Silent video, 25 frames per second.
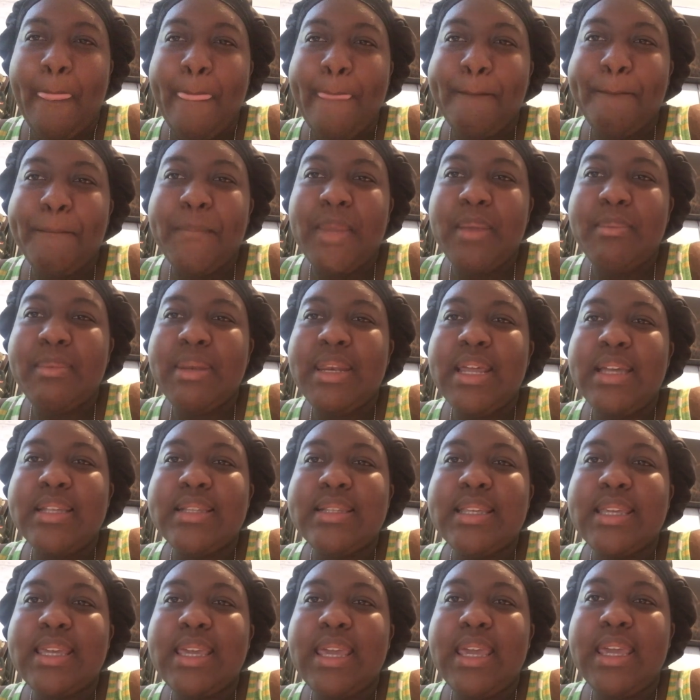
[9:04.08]
maybe that's
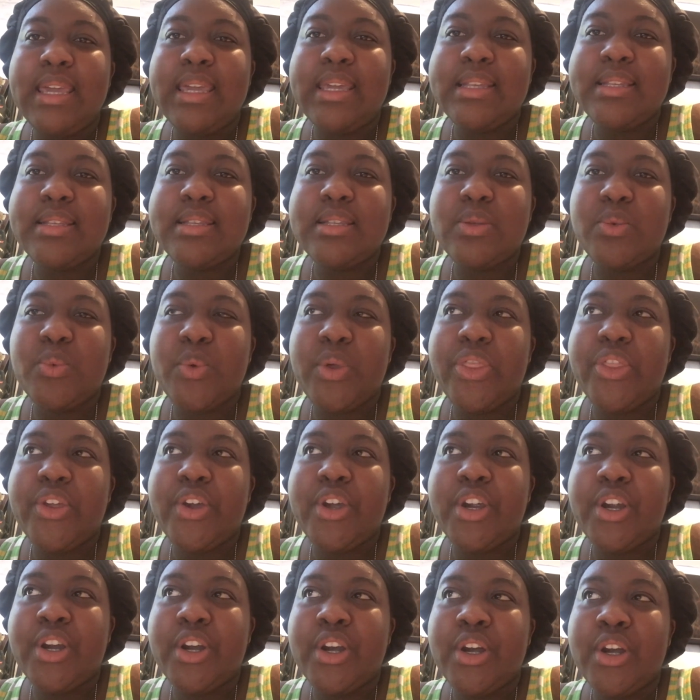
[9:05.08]
the case with
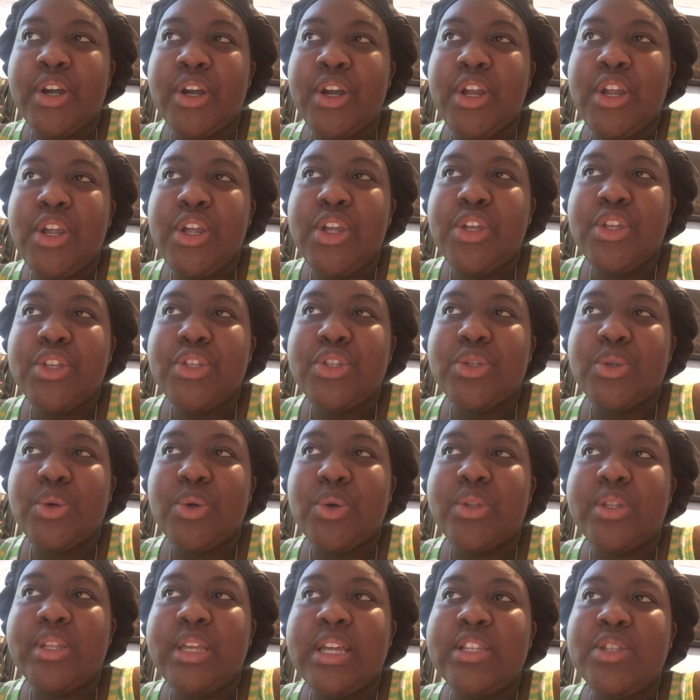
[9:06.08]
her. So
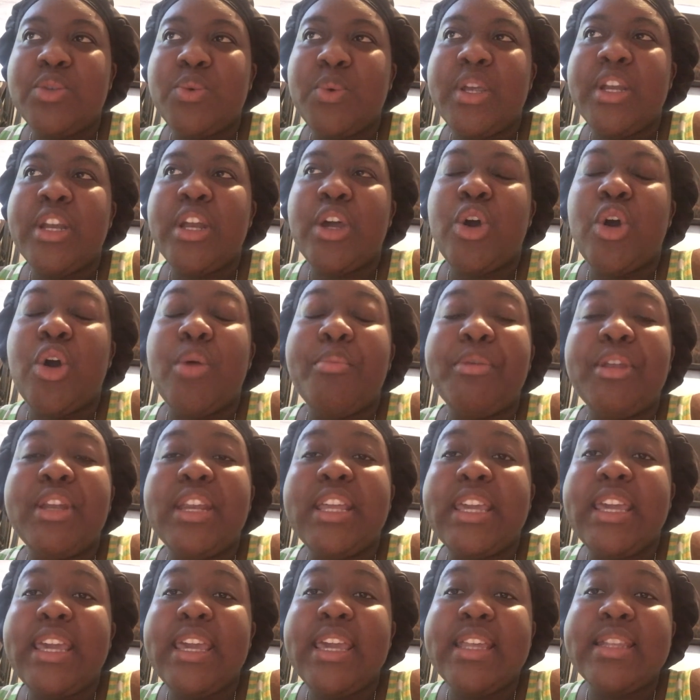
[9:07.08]
that's where the
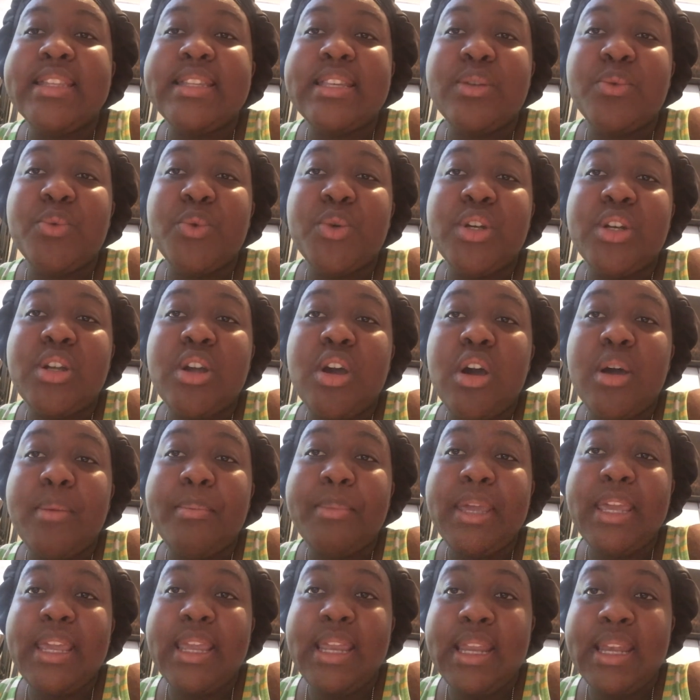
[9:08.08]
communicating would come
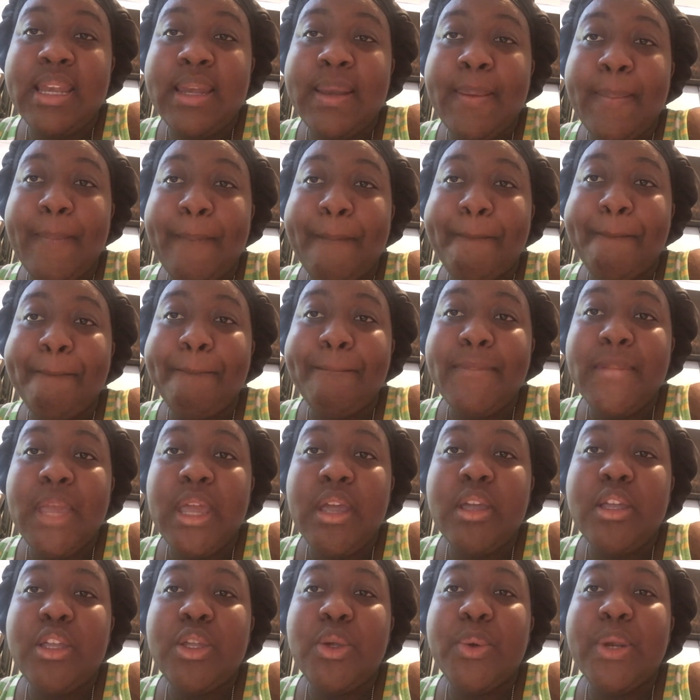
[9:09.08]
in.
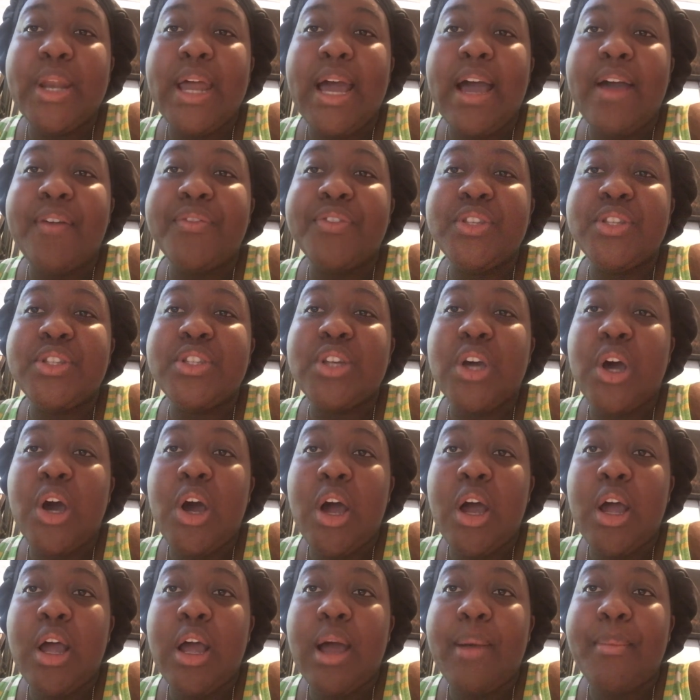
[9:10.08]
You would have to
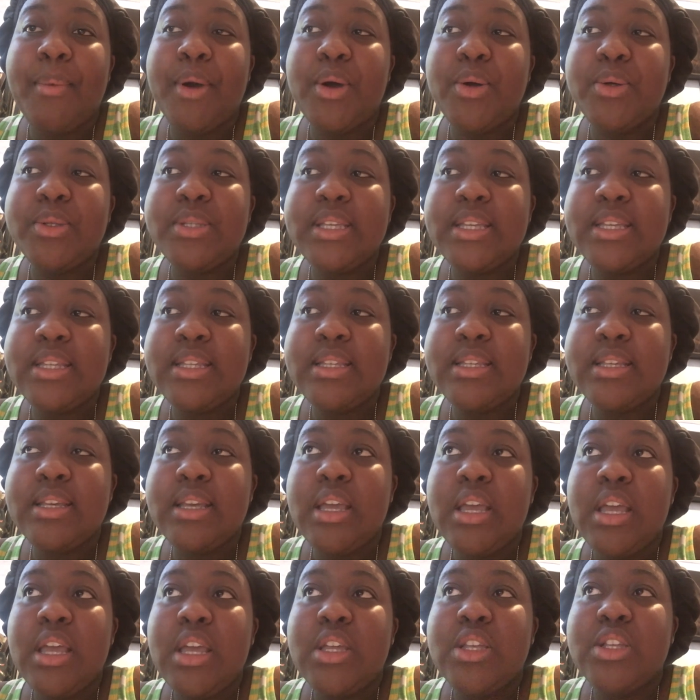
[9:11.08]
talk about it.
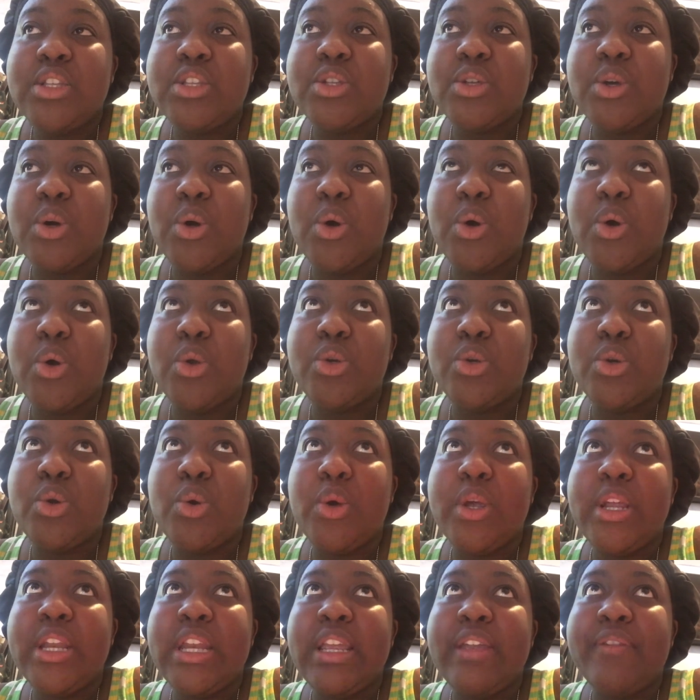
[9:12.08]
So
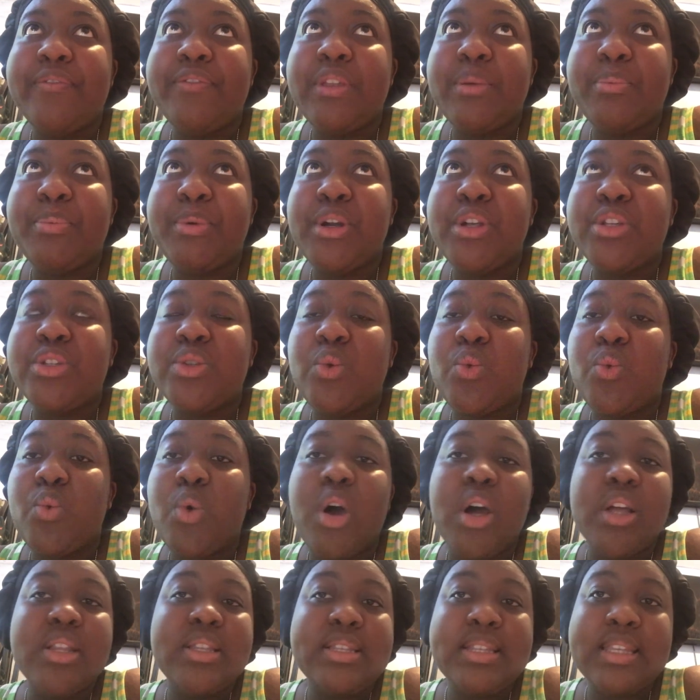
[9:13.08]
knowing if the person
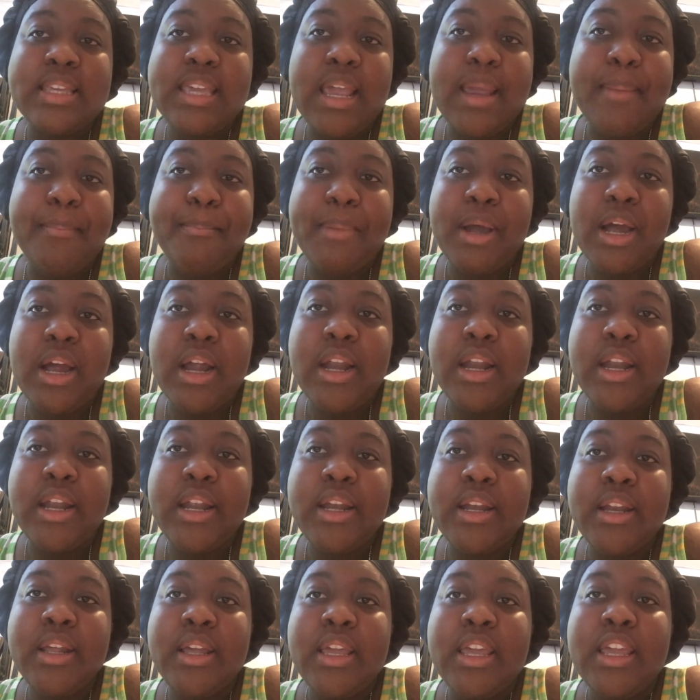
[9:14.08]
wants to get
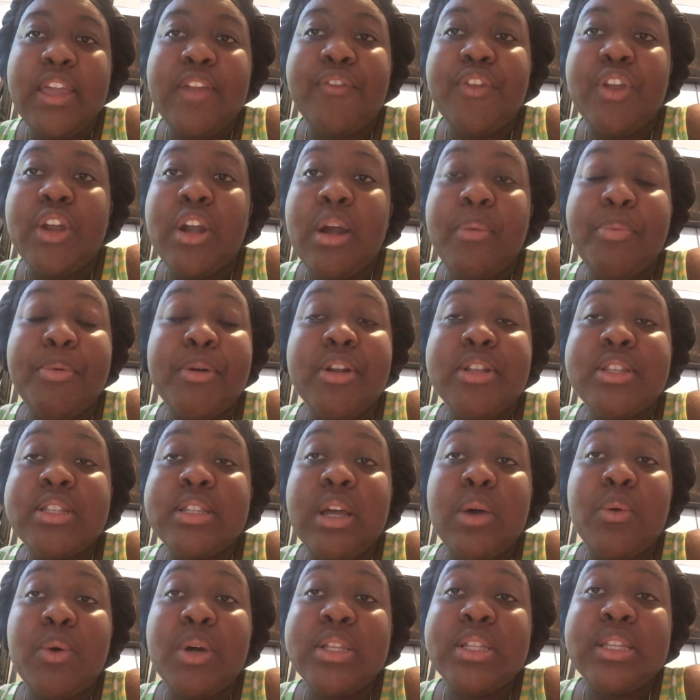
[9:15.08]
married, if you're a person
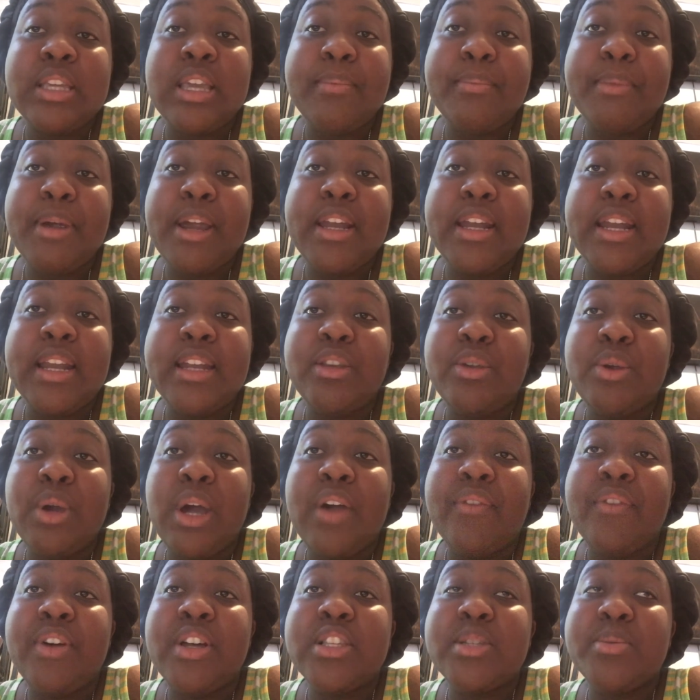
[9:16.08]
that wants to get married and you
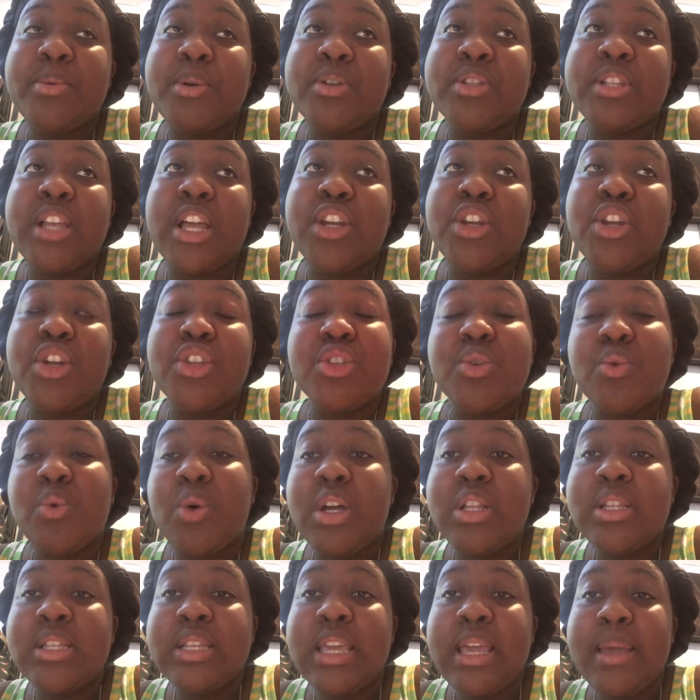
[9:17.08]
have a spouse that doesn't
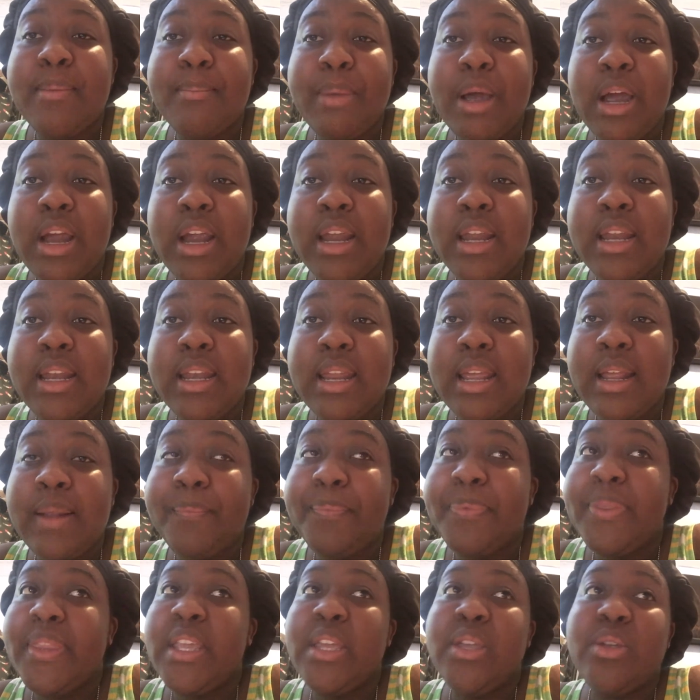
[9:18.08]
want to get married, then
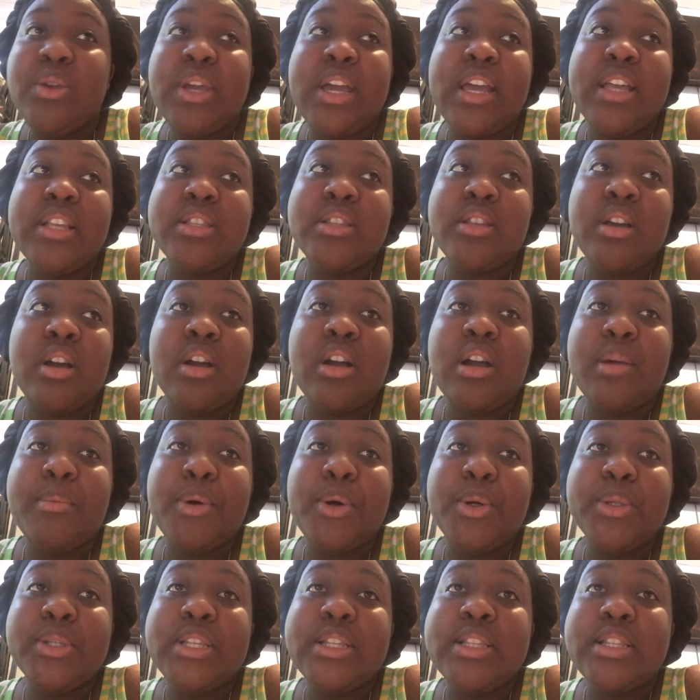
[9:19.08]
you guys talk
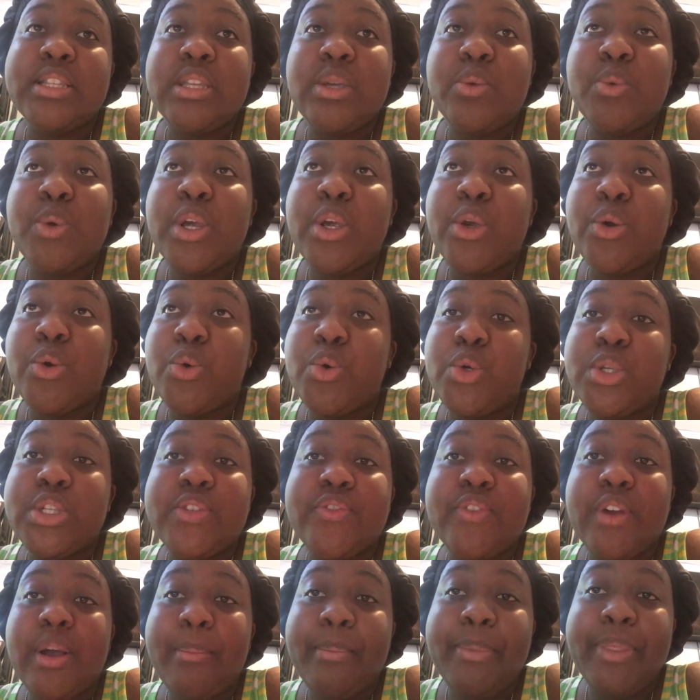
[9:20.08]
about it, see where it goes
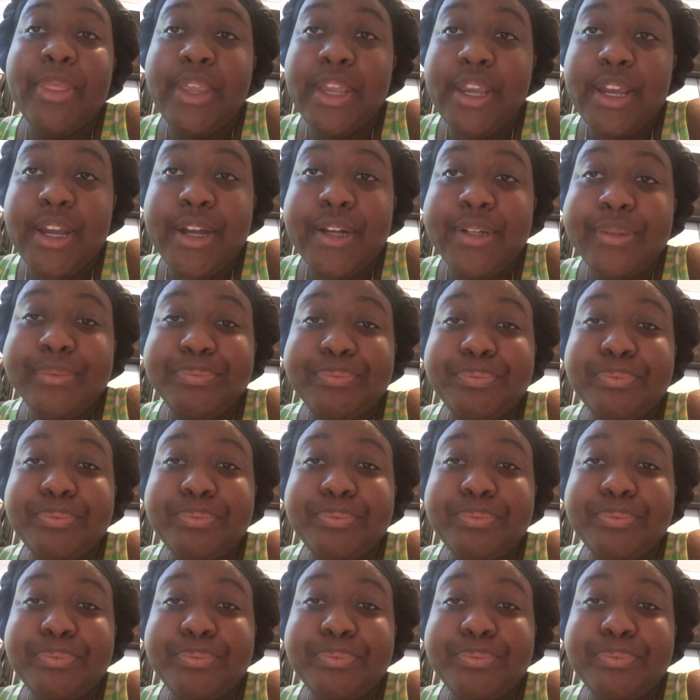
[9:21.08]
from there.